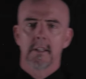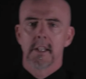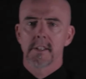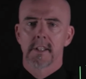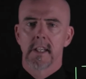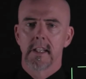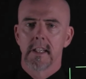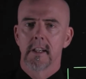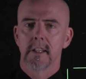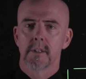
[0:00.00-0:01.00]
Yesterday in
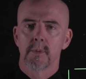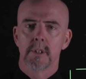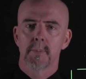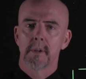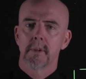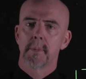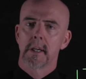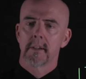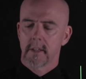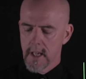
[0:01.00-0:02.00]
our lecture we spoke
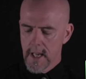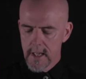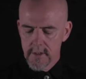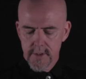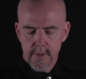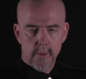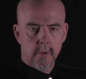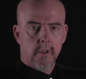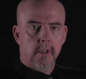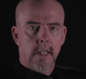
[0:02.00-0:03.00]
about how to
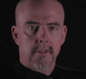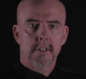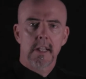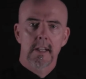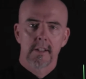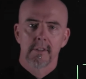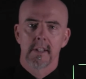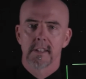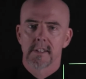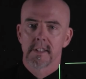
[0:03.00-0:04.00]
get started on
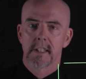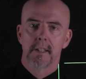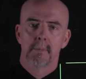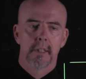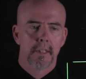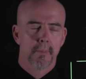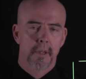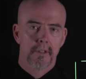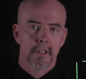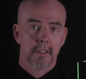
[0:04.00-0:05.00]
our sustainability
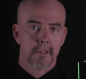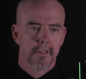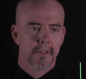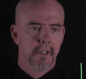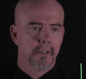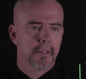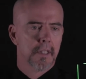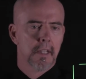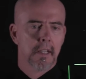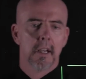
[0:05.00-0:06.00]
project. So,
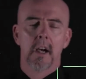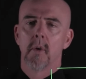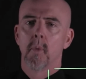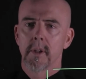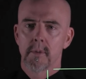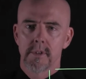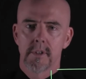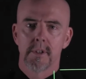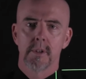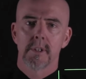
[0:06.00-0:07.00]
what I want you
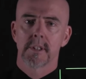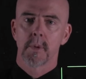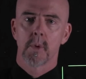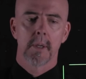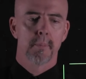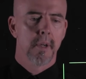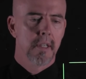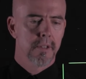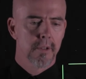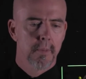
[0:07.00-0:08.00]
to do is some quick
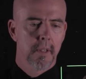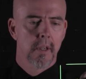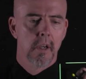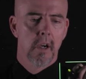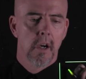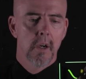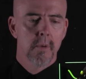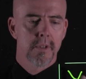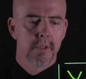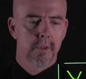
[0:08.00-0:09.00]
brainstorming. I
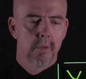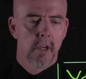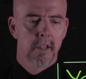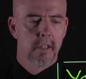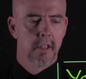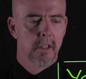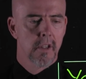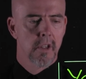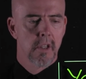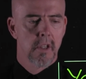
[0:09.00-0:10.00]
want you to write
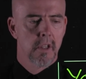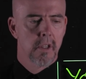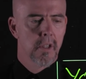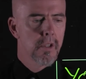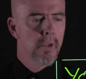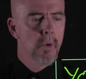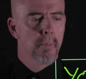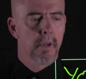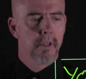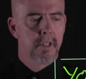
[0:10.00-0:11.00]
your
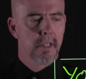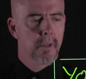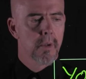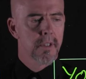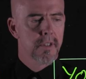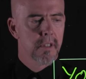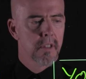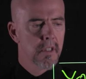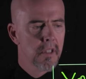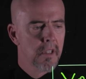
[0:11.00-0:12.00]
project question